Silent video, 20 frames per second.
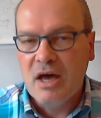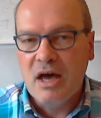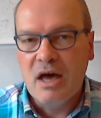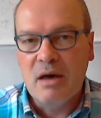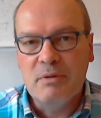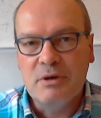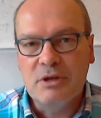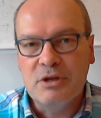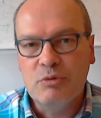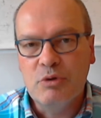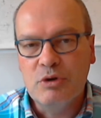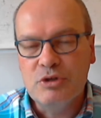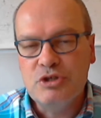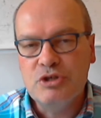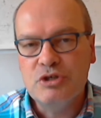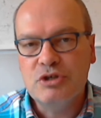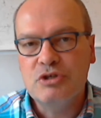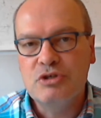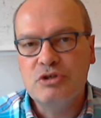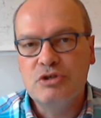about what
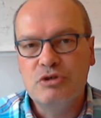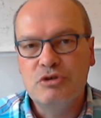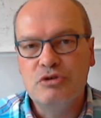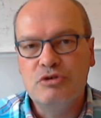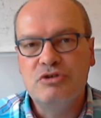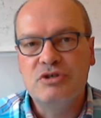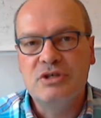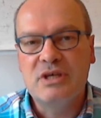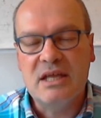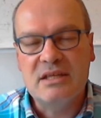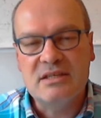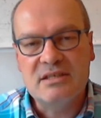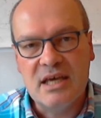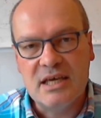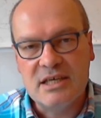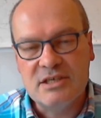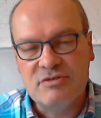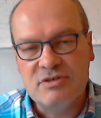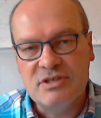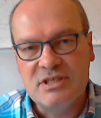you can do to get
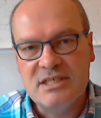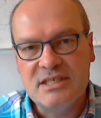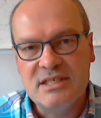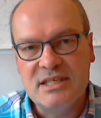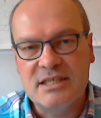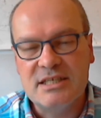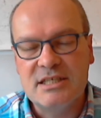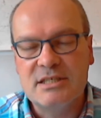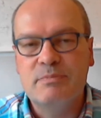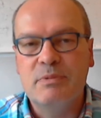tax-free status,